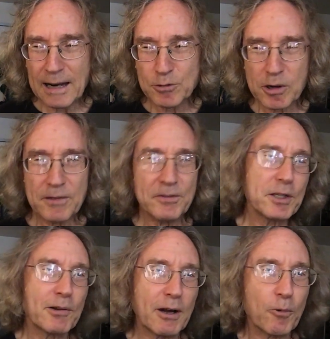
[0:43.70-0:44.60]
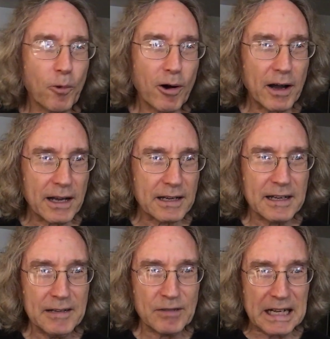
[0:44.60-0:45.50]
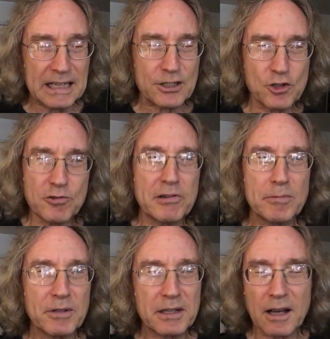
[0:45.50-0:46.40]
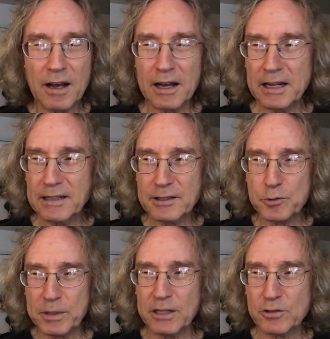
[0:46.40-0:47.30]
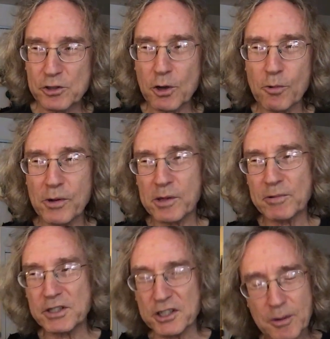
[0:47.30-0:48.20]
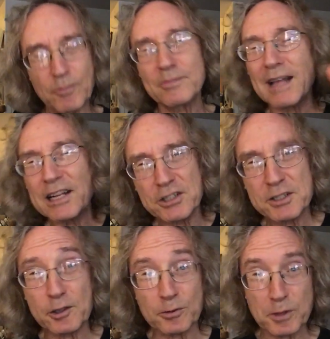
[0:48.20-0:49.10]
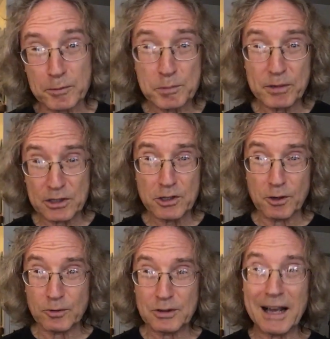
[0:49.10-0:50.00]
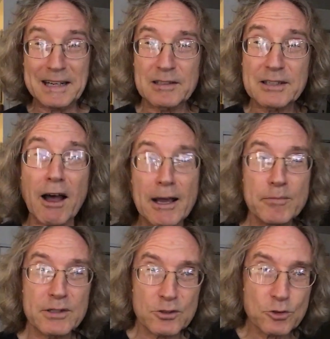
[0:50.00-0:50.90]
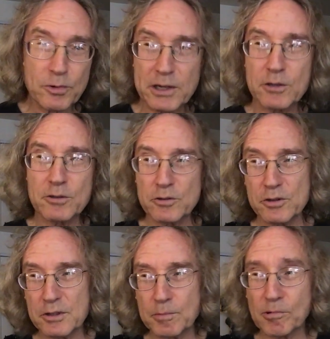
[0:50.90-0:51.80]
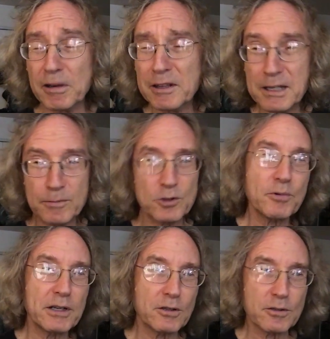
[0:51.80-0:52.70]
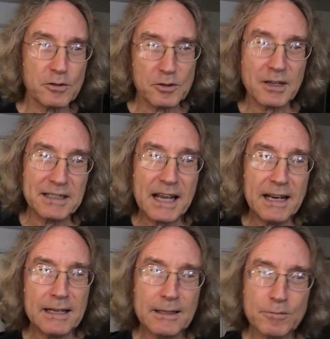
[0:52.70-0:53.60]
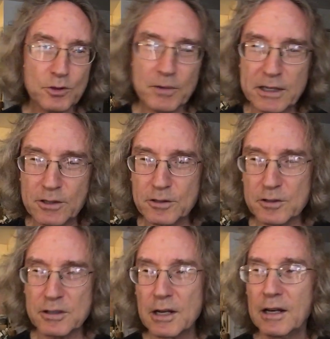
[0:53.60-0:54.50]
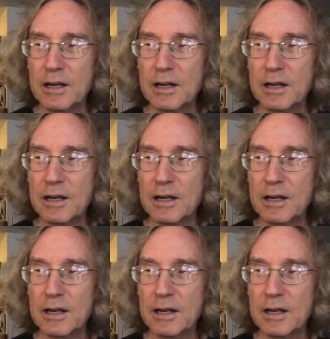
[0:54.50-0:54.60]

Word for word: I'm trying to figure out why in extremely high-end speakers. So whether it's a, not just silk domes, but you know, diamond tweeters, beryllium tweeters, titanium tweeters,